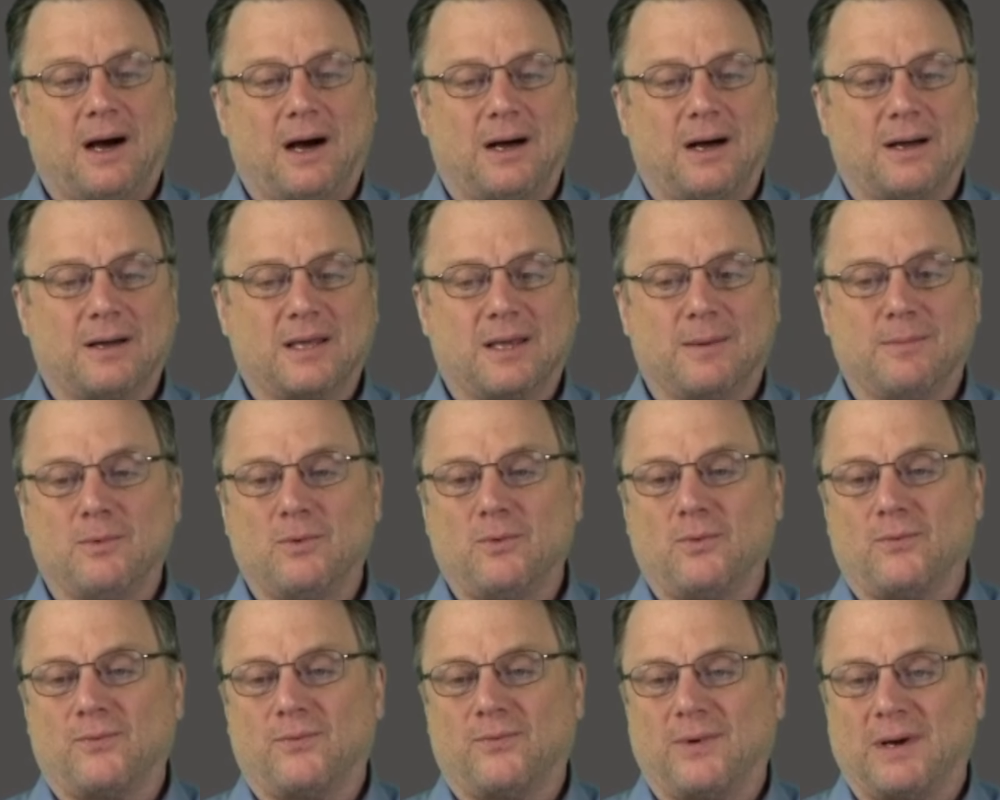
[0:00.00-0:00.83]
uh, can
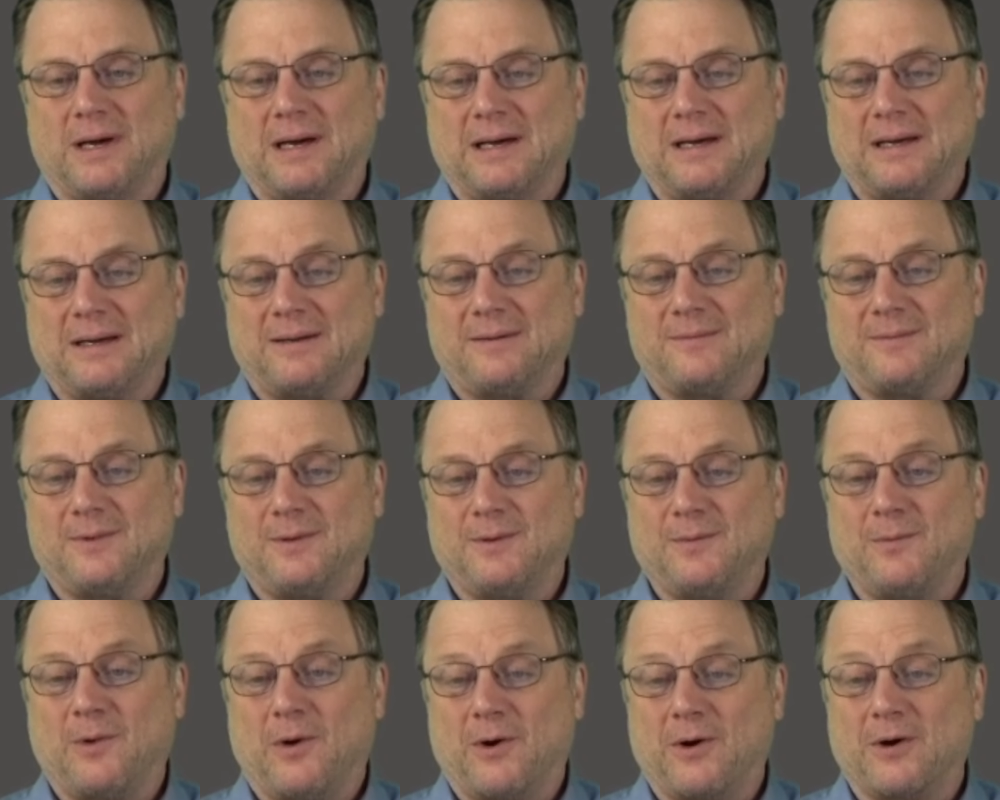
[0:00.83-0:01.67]
move uh,
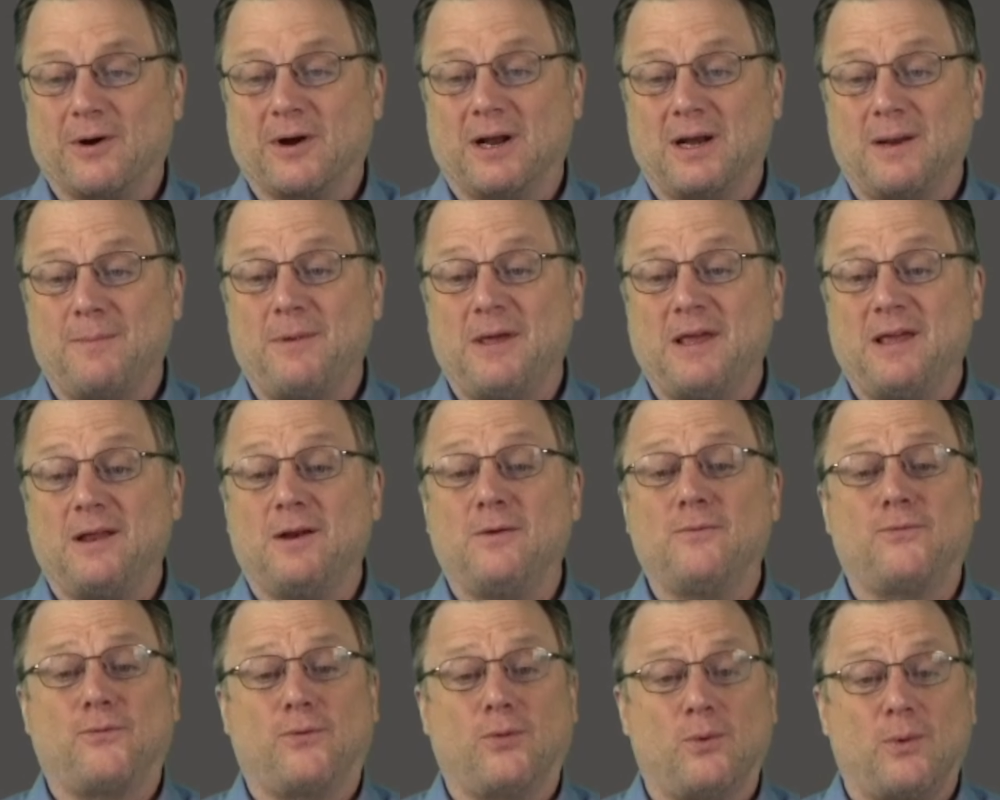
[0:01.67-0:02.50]
are going to be
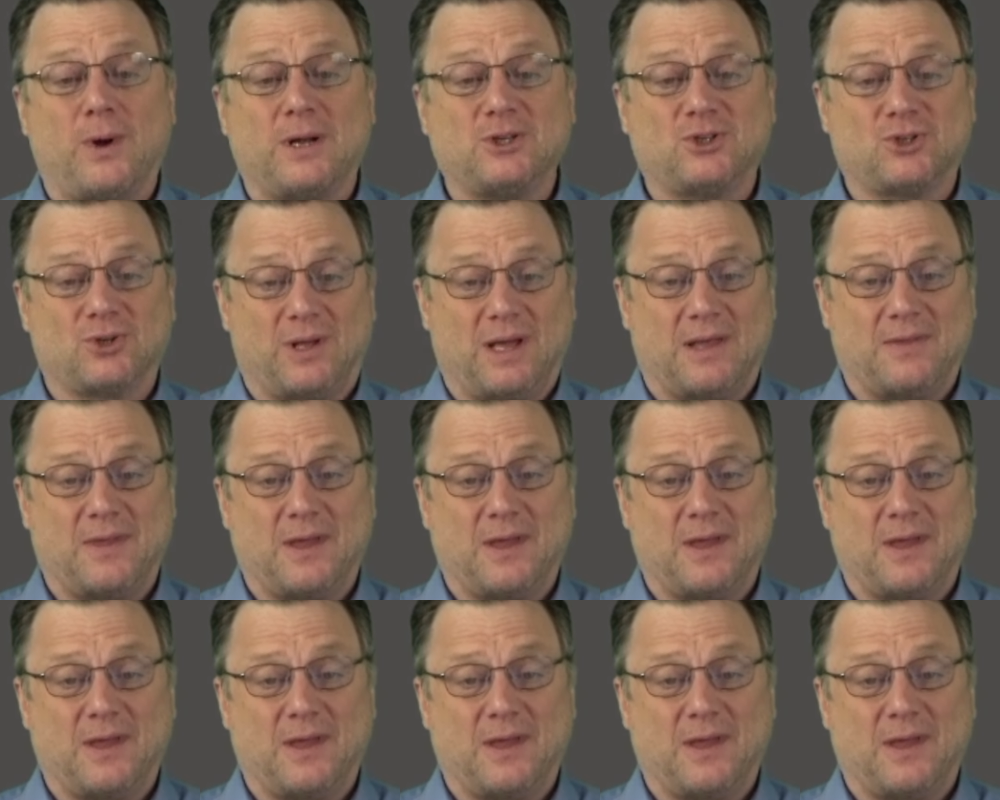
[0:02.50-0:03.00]
influential.